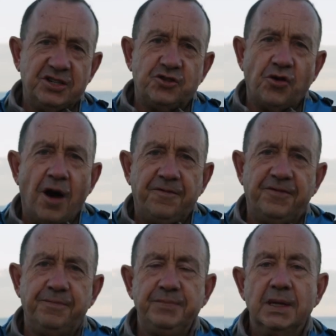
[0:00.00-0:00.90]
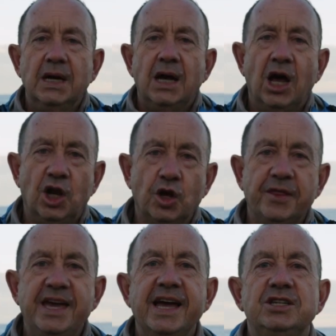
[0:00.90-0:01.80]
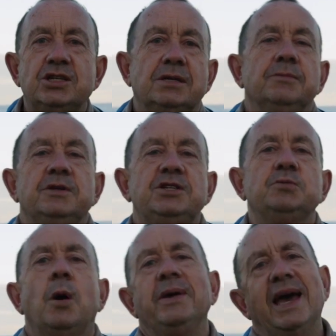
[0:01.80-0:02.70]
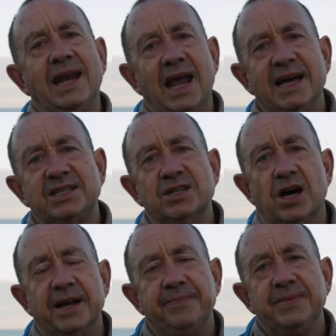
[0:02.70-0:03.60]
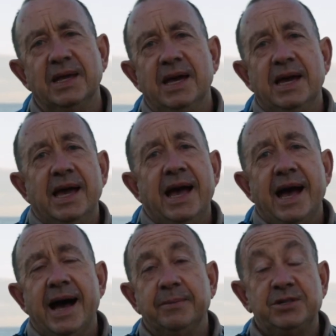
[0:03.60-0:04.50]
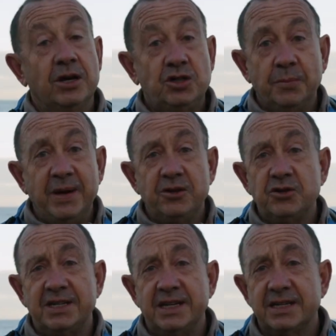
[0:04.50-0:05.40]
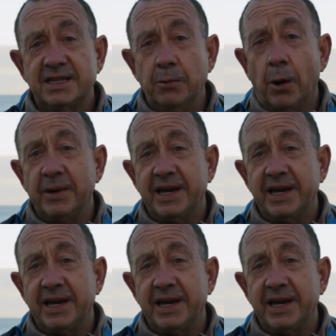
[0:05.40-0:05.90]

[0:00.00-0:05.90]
a trough along the edge, which is what we had last night. So it should be interesting to see what we